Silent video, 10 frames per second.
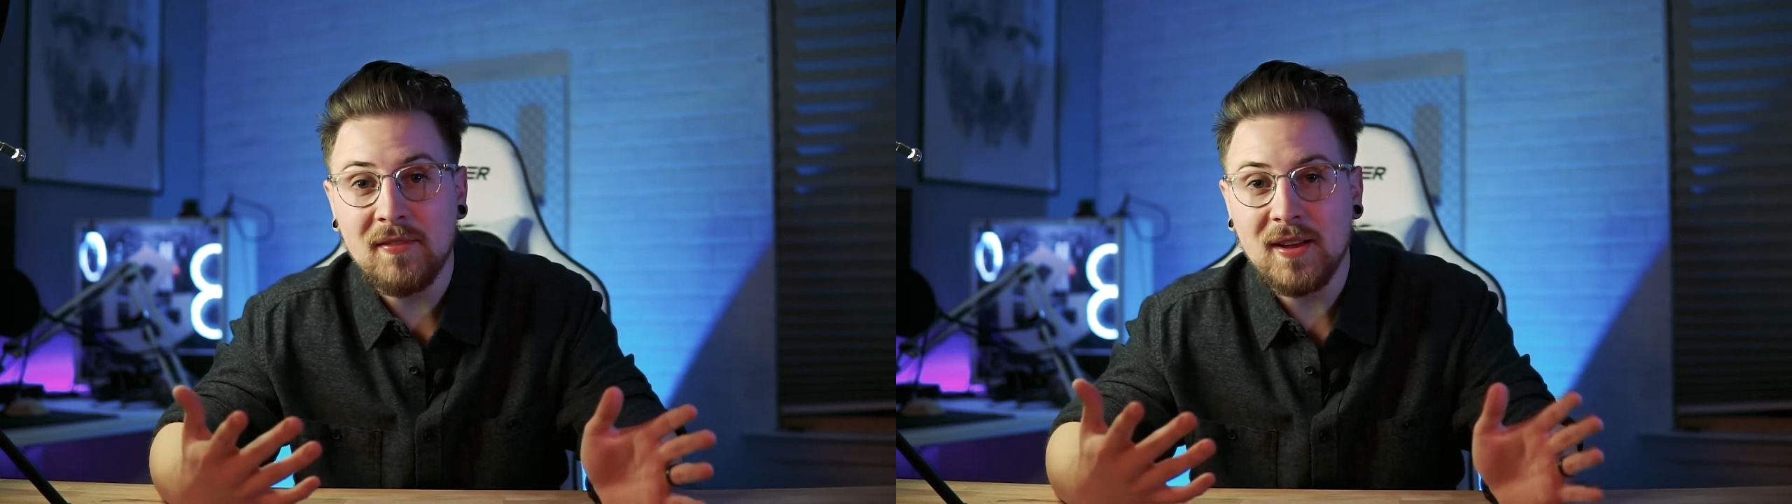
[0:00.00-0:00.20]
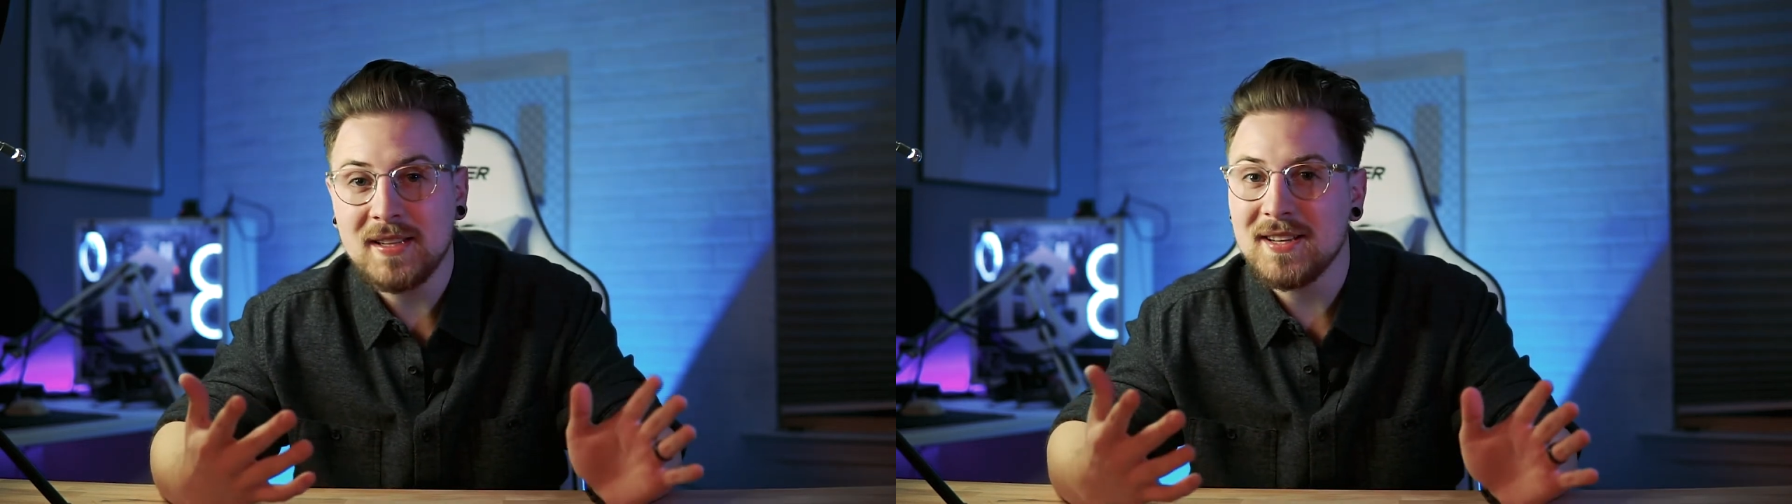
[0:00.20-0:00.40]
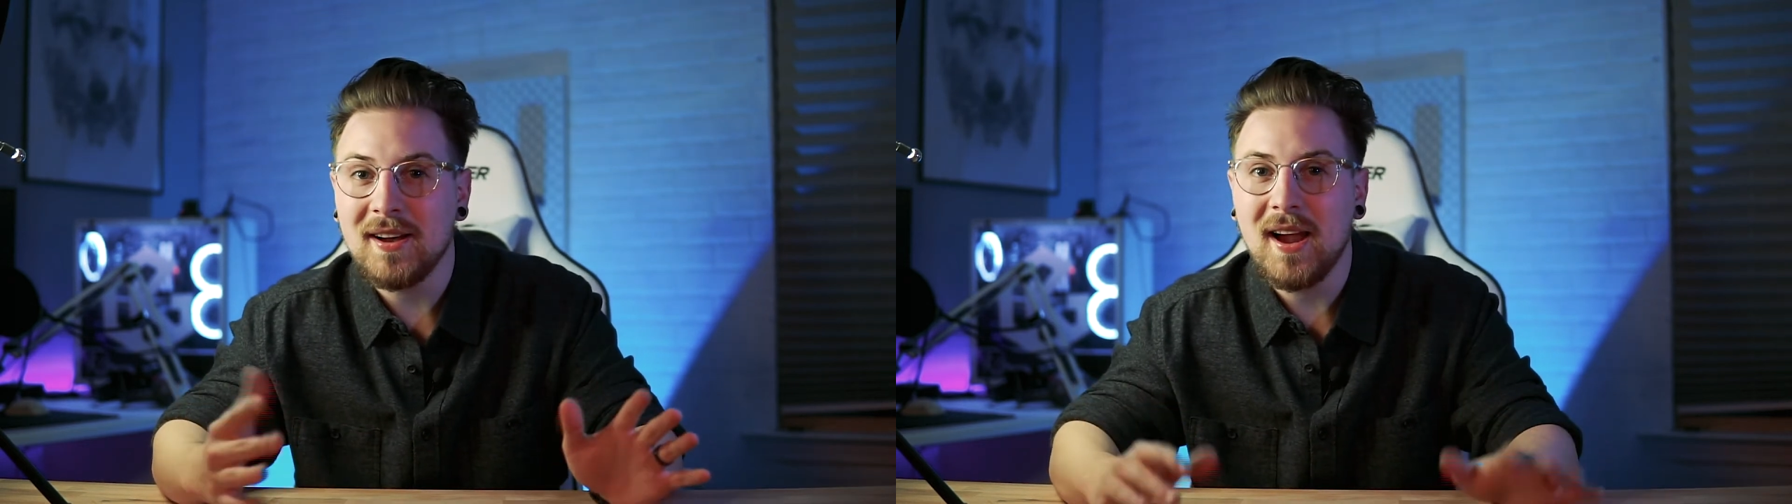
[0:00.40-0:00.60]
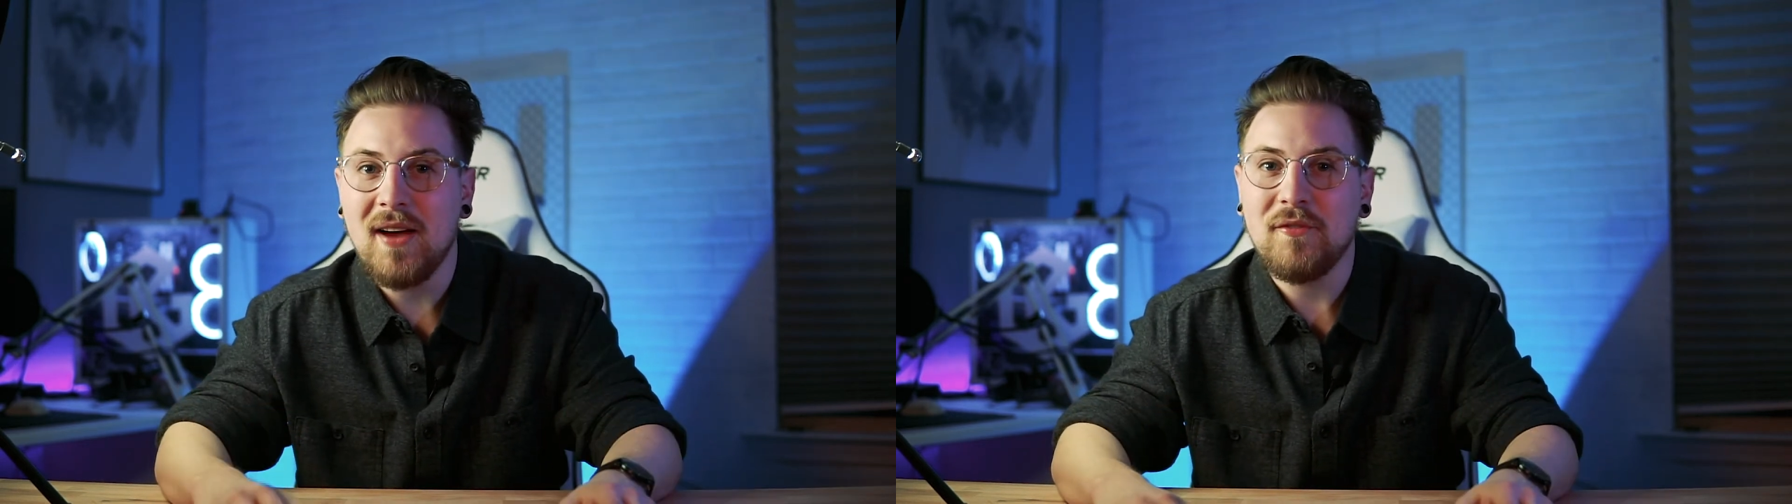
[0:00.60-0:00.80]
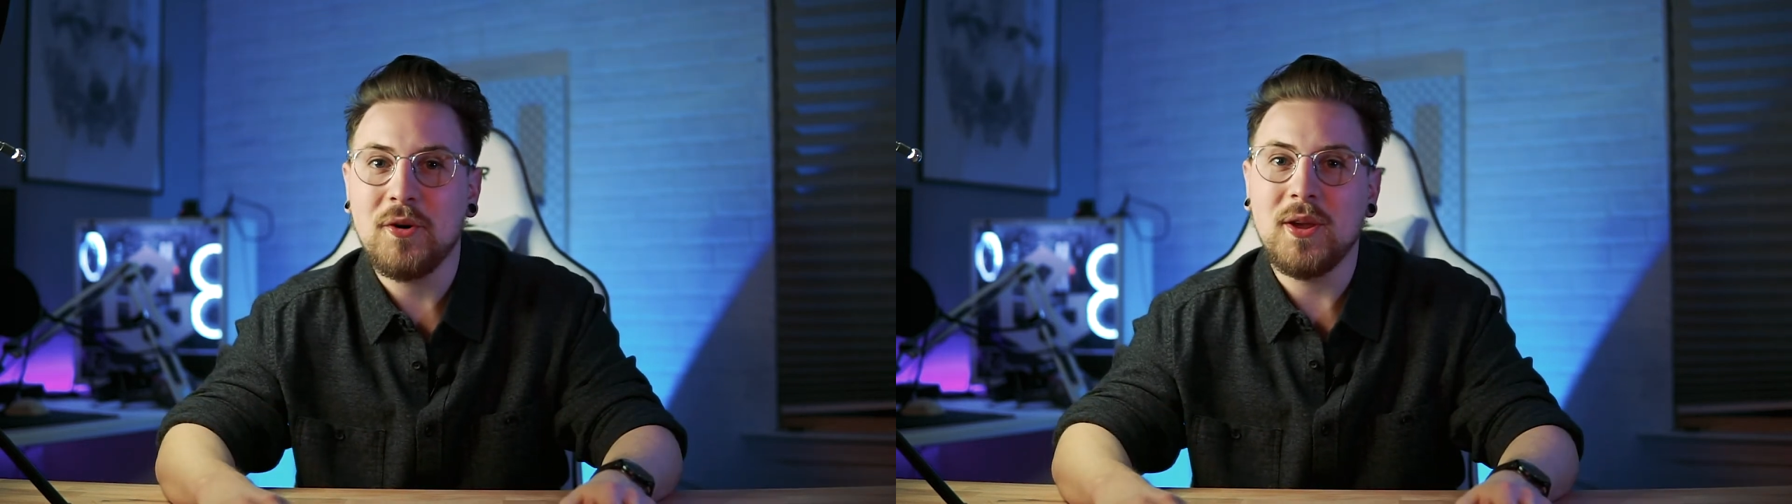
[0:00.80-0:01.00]
That's all I
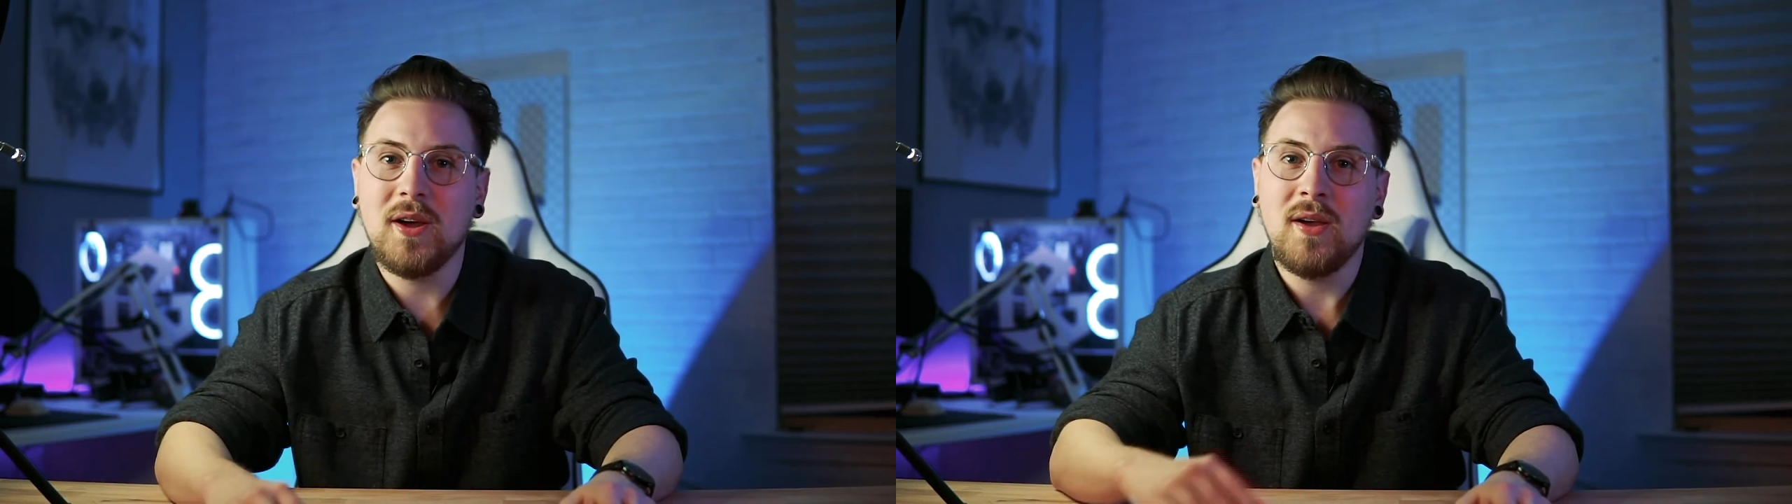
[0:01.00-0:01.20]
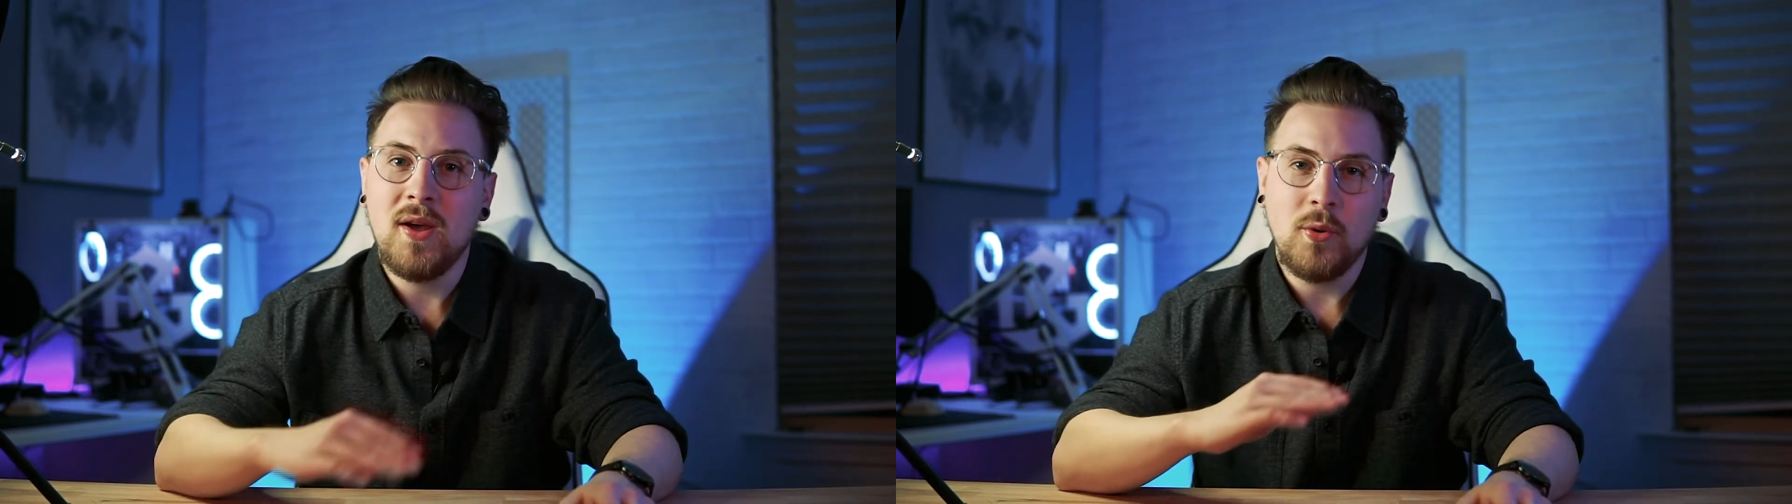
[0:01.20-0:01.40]
got for you.